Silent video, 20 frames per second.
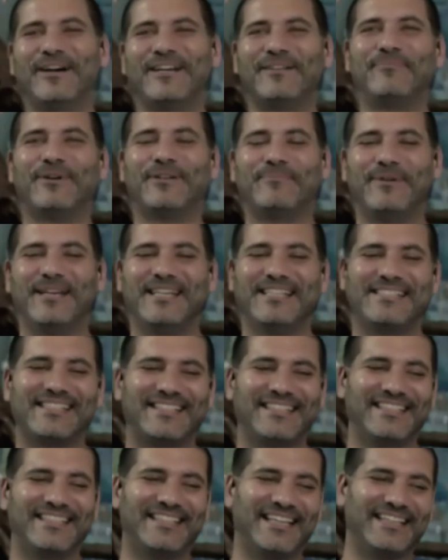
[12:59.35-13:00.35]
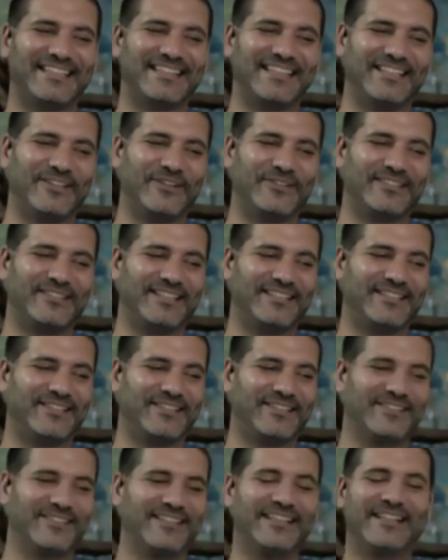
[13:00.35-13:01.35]
But basically, like, you know,
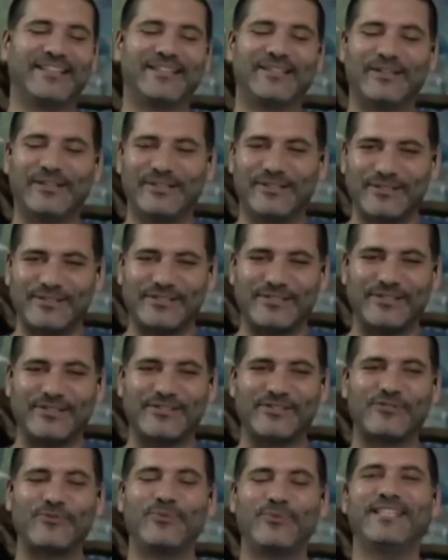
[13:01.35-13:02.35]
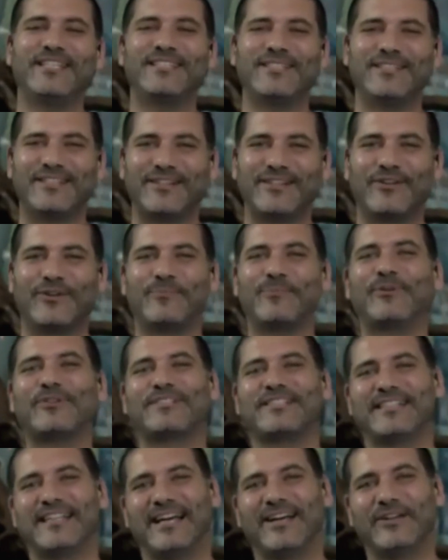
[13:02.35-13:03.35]
the sweet girl
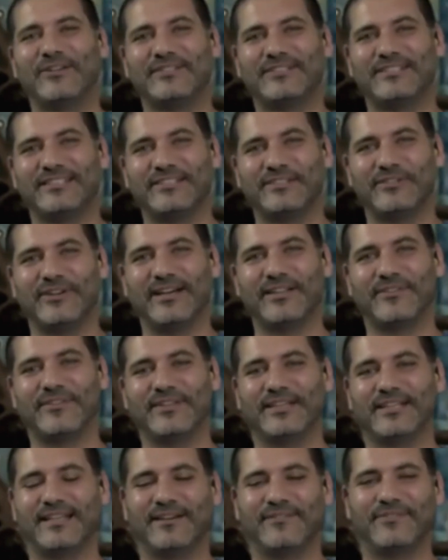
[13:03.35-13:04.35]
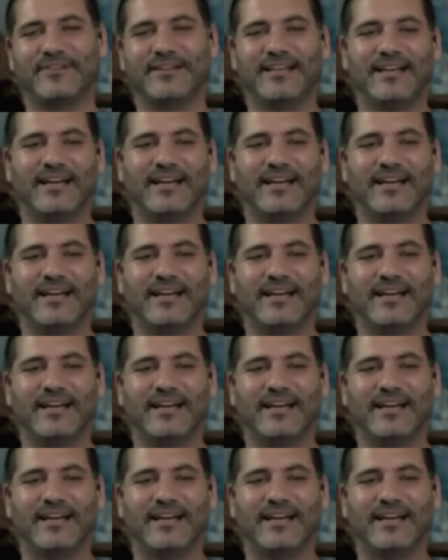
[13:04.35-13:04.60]
personality. You know, I think